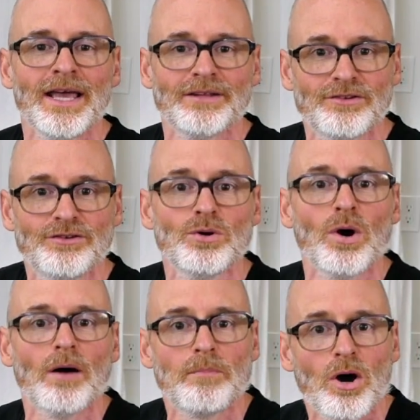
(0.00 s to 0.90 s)
and to do
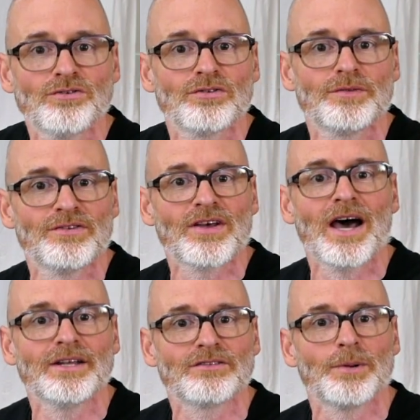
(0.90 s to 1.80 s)
a bunch of
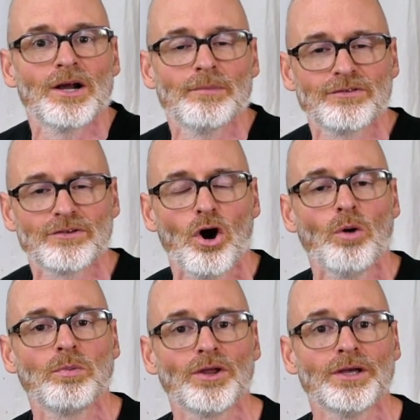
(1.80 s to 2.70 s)
design experiments to
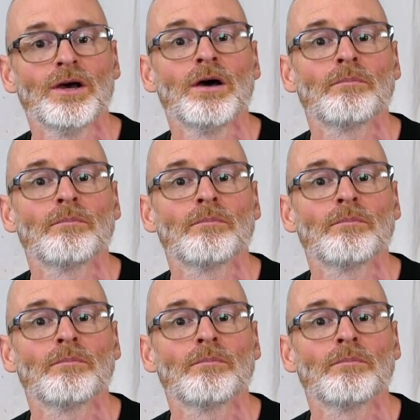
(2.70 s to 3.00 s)
hopefully